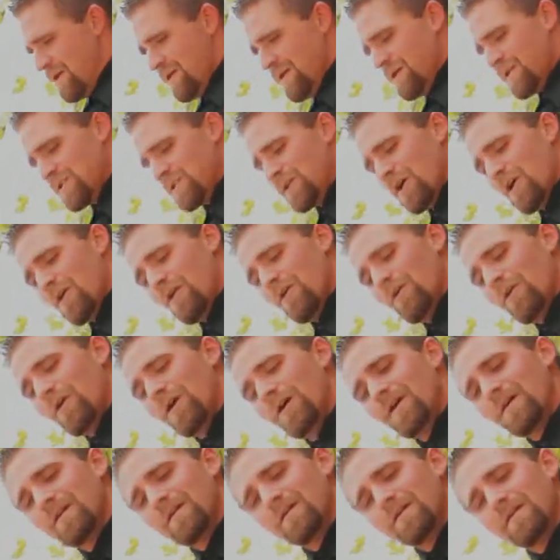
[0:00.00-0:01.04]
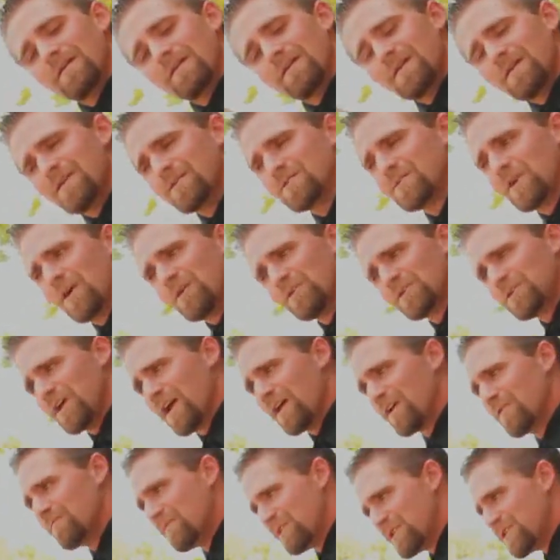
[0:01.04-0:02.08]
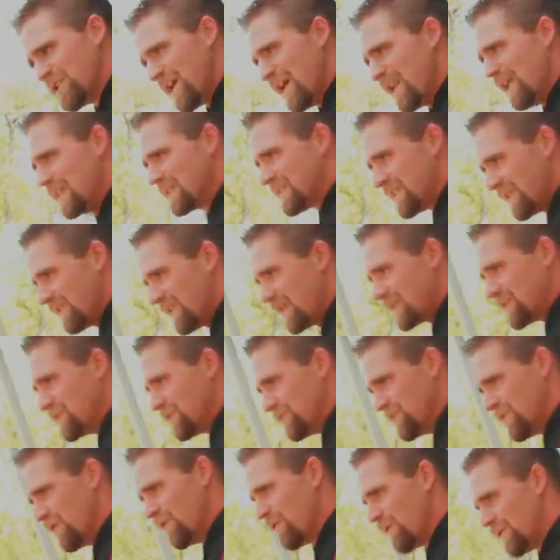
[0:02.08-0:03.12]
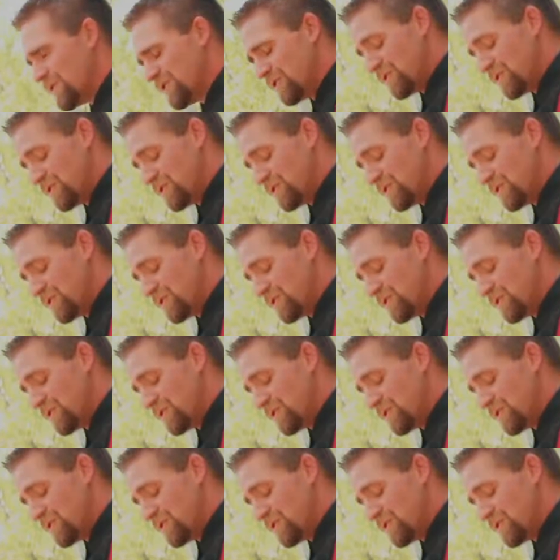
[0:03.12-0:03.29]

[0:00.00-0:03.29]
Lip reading: So don't juggle machetes unless you know what you're